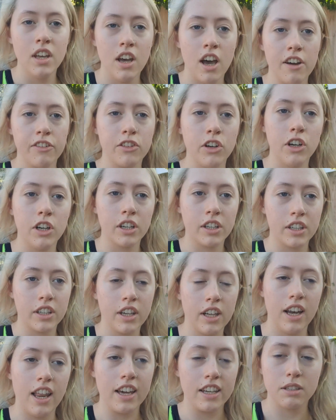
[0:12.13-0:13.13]
I've got to
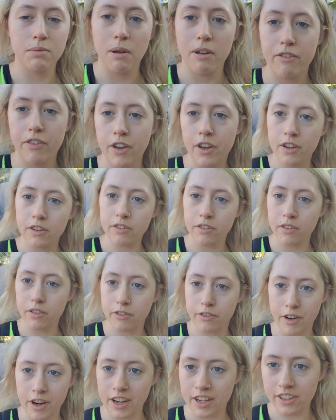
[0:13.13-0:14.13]
collect my food from the
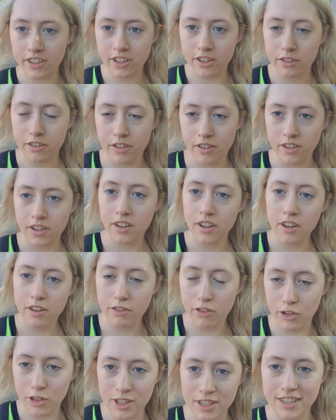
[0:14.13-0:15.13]
fridge
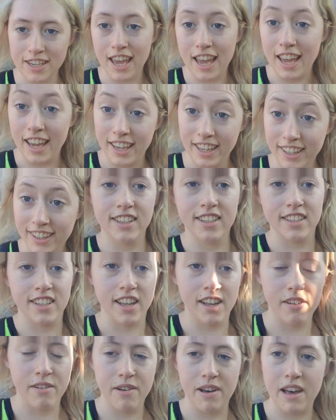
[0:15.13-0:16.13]
for the day. So
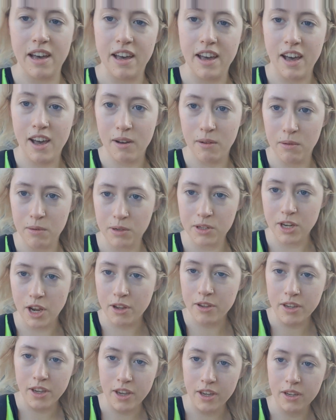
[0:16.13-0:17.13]
I will show
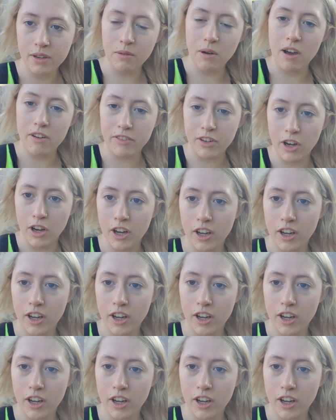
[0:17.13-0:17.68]
you what I've got.